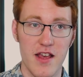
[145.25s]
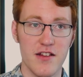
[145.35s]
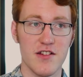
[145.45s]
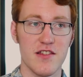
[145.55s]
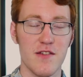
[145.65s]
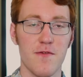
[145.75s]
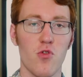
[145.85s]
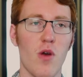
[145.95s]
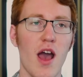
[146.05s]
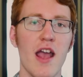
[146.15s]
Just the
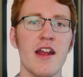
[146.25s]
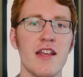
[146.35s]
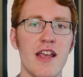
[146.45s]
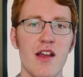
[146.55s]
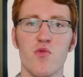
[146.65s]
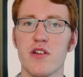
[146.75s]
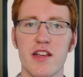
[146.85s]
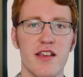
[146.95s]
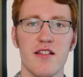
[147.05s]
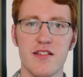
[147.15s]
variety and
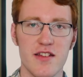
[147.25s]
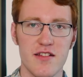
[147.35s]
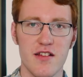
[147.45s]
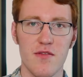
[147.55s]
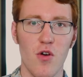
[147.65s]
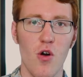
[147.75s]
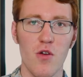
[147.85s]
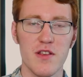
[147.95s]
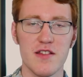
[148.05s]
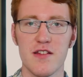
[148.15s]
ridiculousness of all
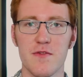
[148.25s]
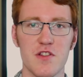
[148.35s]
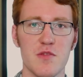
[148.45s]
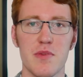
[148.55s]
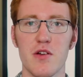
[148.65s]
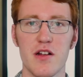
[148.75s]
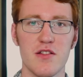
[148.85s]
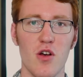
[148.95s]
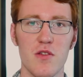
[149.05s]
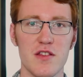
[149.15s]
these different
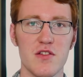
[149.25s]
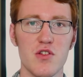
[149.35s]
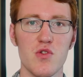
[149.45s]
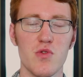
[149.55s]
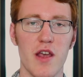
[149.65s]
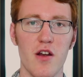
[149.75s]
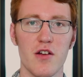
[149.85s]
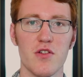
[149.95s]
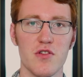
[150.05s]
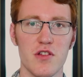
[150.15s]
spirits, all these new
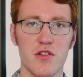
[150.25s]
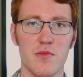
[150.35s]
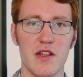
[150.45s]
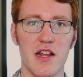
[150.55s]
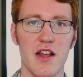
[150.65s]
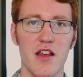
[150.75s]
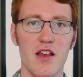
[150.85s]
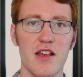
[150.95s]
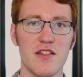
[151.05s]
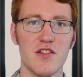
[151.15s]
characters that you're meeting,
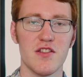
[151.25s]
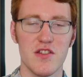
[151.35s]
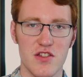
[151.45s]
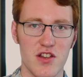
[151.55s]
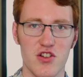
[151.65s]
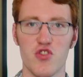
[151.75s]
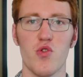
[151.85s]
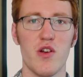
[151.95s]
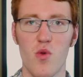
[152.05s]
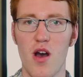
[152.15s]
is just such a
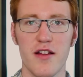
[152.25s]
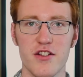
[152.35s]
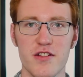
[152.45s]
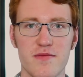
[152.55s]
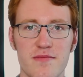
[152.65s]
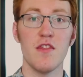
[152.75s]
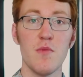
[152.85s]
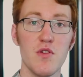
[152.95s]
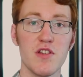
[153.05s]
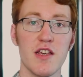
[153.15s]
joy to watch. The
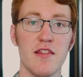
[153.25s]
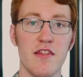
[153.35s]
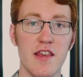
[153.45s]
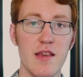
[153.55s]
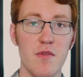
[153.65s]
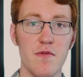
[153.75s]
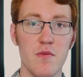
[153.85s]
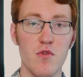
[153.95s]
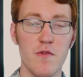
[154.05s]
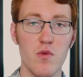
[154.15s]
music and theme of
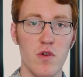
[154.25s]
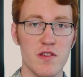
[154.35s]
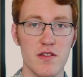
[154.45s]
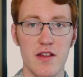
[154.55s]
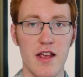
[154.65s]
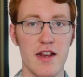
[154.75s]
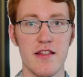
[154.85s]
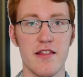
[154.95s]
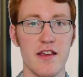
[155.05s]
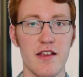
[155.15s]
the movie wasn't
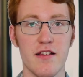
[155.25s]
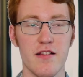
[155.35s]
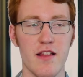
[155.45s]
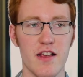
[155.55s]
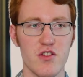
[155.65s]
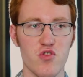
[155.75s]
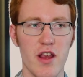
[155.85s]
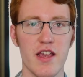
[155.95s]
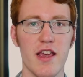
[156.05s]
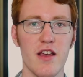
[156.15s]
anything
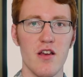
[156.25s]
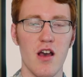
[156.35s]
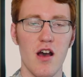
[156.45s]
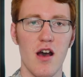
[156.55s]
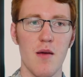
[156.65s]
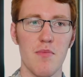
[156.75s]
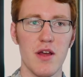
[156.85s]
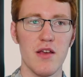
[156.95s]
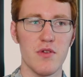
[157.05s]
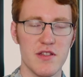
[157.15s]
striking,
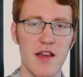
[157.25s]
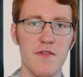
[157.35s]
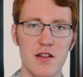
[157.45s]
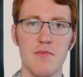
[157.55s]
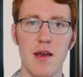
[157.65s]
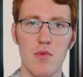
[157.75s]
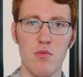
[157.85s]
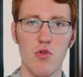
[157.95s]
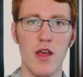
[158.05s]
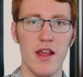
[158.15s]
but it was definitely
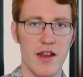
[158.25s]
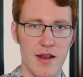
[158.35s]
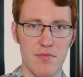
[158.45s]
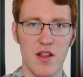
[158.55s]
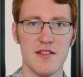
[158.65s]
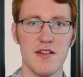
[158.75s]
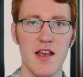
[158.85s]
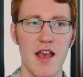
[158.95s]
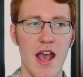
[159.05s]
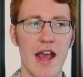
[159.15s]
memorable and pleasant,
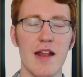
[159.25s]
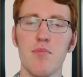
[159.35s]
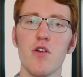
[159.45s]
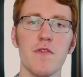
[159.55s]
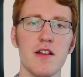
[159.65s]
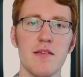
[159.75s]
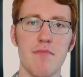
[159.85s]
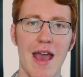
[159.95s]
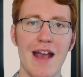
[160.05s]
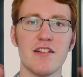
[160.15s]
and it perfectly
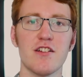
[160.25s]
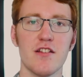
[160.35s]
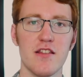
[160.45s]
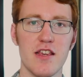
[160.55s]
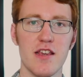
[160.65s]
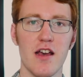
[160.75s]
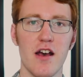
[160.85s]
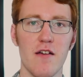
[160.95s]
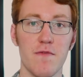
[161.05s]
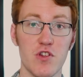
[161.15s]
matched the
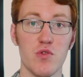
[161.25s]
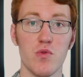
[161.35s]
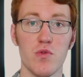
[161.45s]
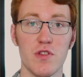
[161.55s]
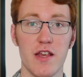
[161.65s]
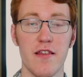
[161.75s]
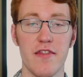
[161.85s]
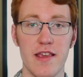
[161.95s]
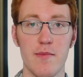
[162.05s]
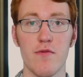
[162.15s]
visuals and the
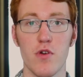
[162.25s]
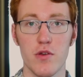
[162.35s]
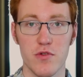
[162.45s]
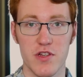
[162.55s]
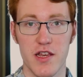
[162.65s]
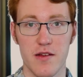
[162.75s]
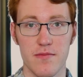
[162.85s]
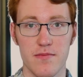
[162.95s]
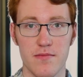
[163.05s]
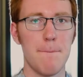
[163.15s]
theme of what you were seeing.
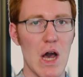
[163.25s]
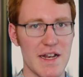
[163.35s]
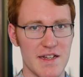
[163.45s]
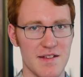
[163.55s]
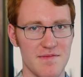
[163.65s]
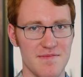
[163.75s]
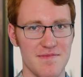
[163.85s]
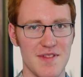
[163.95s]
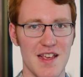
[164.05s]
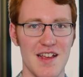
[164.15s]
But
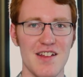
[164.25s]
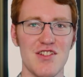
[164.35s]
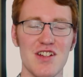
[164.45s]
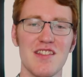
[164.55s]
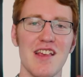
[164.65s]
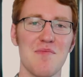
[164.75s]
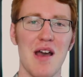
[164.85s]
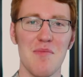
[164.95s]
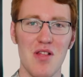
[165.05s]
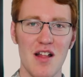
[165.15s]
just like
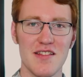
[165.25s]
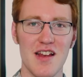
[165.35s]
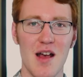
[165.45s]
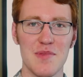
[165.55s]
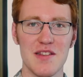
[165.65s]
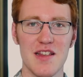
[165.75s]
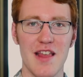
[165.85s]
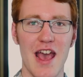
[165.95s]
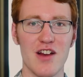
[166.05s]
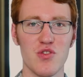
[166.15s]
my plot synopsis and the
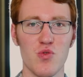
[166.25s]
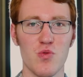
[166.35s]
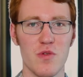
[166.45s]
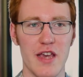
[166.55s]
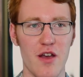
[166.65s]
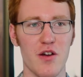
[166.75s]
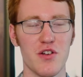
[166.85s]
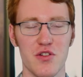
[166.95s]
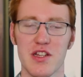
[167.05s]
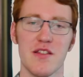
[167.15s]
actual
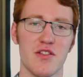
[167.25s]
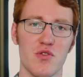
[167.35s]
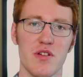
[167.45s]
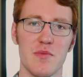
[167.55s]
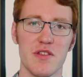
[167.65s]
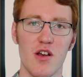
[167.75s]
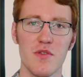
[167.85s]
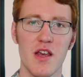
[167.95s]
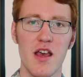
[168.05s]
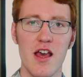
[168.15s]
characters in the story themselves,
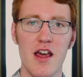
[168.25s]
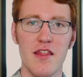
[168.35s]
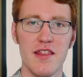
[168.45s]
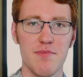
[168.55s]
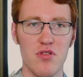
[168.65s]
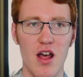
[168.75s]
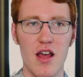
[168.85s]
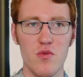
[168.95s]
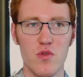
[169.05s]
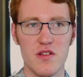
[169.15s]
the
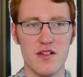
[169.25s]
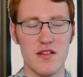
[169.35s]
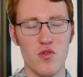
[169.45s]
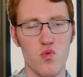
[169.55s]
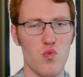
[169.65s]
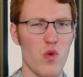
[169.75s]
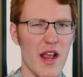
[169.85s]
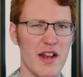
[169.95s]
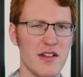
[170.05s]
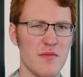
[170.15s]
plot was a little
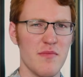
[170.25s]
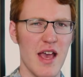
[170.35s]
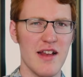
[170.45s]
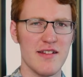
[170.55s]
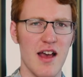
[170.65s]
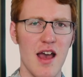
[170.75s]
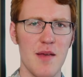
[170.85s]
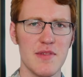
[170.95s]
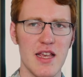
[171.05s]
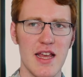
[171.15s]
random at
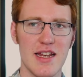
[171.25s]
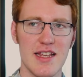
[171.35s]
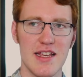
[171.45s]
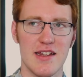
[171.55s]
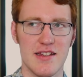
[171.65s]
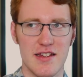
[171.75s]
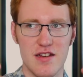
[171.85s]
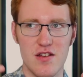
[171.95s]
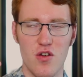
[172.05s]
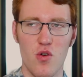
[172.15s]
times, and it
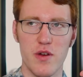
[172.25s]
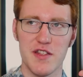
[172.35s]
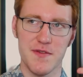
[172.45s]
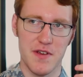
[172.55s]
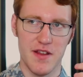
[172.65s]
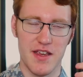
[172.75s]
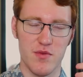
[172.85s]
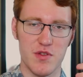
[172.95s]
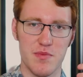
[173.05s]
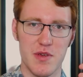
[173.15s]
didn't always feel like it
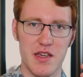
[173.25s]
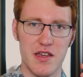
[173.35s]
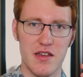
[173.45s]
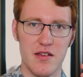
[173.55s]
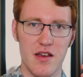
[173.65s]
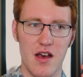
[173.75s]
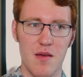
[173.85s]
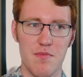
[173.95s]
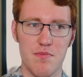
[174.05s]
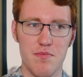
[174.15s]
was
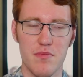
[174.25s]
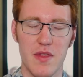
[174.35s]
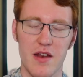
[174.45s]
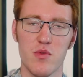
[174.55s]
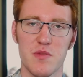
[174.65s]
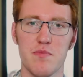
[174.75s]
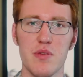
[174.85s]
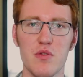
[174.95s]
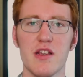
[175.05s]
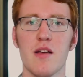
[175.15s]
that it was
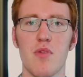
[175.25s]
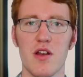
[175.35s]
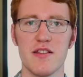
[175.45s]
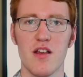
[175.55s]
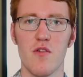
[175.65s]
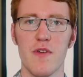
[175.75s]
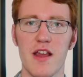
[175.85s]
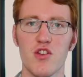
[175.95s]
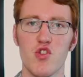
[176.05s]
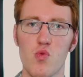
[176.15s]
building upon itself
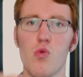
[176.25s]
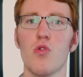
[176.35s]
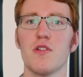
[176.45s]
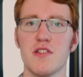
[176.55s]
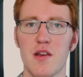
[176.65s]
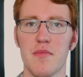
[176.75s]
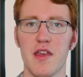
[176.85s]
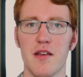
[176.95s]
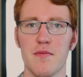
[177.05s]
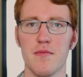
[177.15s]
and towards
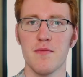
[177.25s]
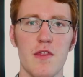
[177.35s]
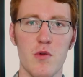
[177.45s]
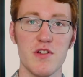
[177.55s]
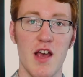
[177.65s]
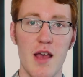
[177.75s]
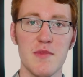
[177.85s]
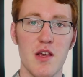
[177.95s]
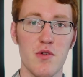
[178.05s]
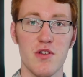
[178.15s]
something. There were
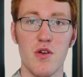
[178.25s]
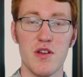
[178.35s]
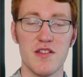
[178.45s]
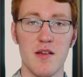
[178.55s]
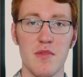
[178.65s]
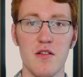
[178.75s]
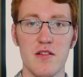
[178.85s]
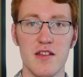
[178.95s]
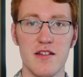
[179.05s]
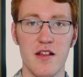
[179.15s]
times I would notice some little
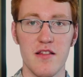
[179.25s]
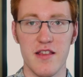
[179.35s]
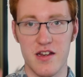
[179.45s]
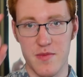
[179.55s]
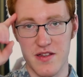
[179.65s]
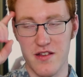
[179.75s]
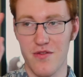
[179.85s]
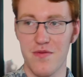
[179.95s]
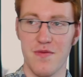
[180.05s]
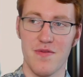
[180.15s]
detail and think to
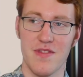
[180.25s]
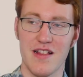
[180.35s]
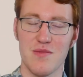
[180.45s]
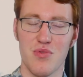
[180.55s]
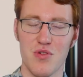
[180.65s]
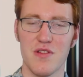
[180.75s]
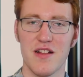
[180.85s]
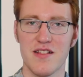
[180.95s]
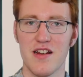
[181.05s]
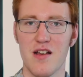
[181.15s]
myself, that's important,
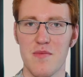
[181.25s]
that's going to come